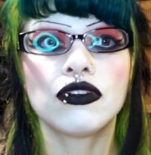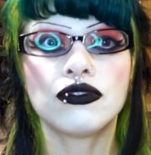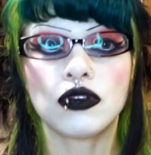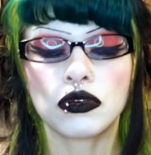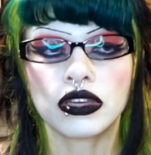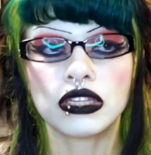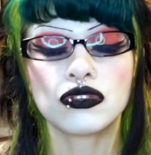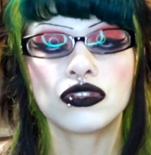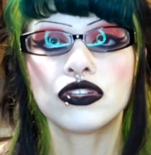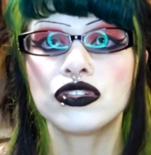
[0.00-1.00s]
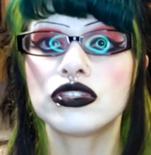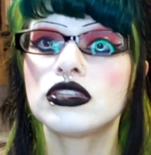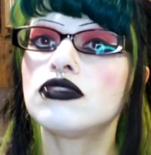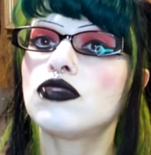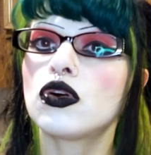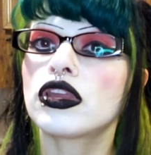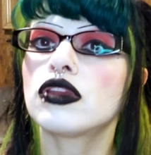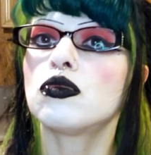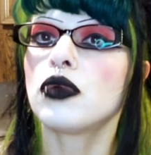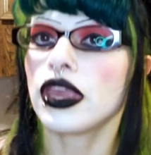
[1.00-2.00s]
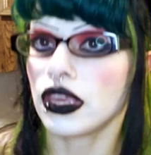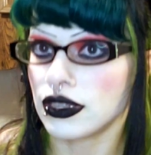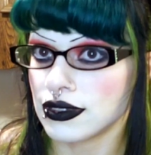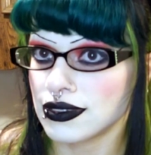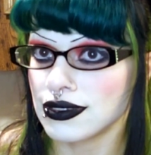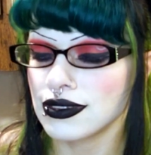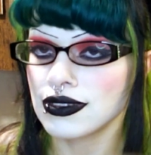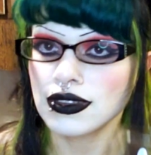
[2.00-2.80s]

Vulcan traditions and Vulcan ways.